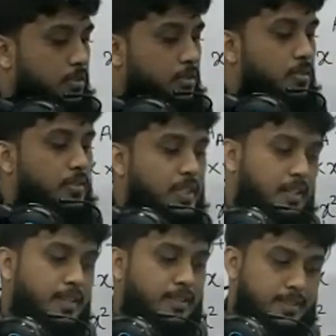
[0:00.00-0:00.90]
We tell
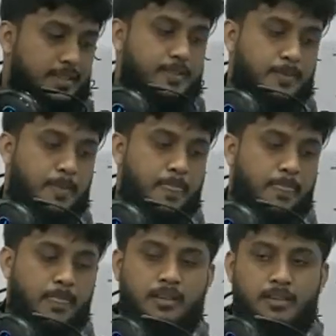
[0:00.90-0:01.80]
like this.
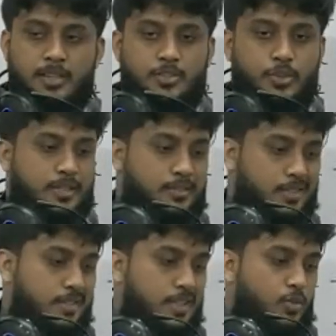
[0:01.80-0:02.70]
So x is
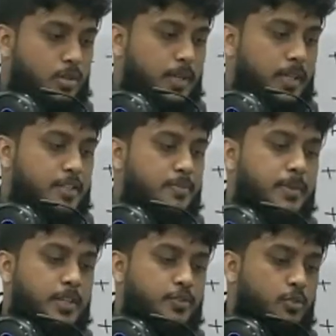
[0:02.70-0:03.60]
equal minus b
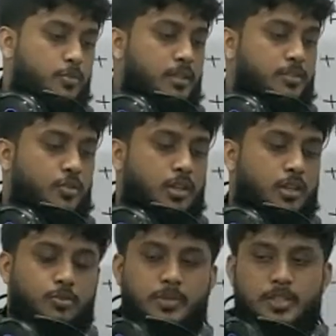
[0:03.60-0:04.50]
plus or minus square
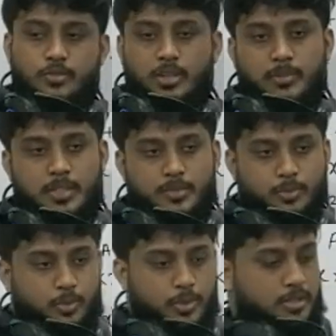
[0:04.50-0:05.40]
root b squared minus
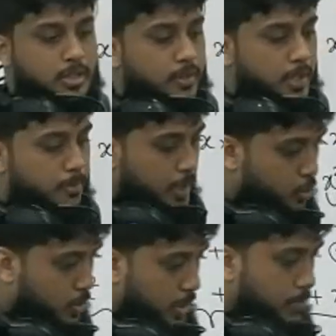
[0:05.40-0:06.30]
4ac divided by
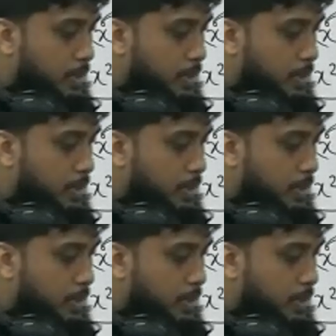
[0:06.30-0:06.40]
2a mean.